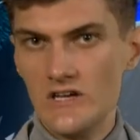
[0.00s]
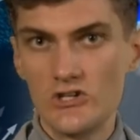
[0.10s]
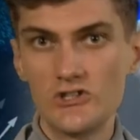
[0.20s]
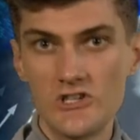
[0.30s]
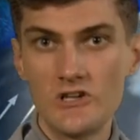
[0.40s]

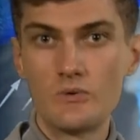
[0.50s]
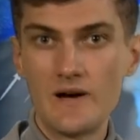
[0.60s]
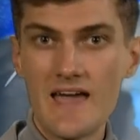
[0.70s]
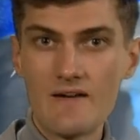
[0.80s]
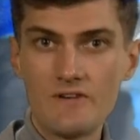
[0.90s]
Could turn
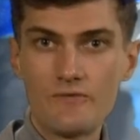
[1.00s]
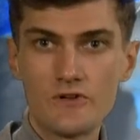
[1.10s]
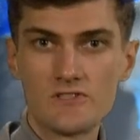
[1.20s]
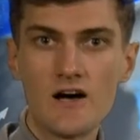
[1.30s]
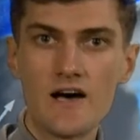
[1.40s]
quite heavy for
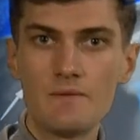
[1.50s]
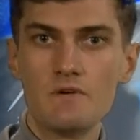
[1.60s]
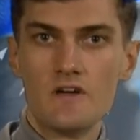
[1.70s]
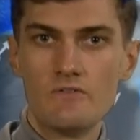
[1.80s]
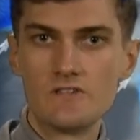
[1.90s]
a time
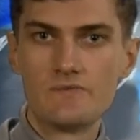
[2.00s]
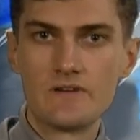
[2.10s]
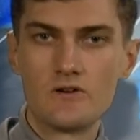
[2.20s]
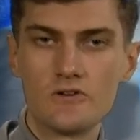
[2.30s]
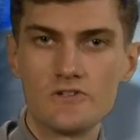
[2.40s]
first
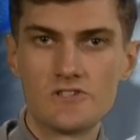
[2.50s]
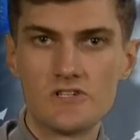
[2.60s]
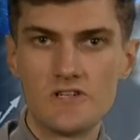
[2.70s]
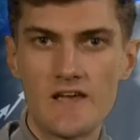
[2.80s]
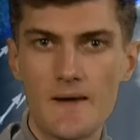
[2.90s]
thing on
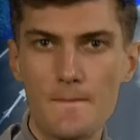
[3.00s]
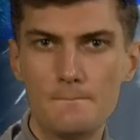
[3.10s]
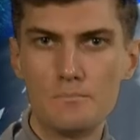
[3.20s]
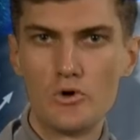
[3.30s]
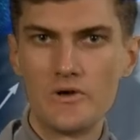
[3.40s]
Sunday
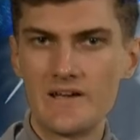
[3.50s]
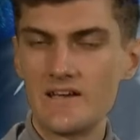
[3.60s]
morning,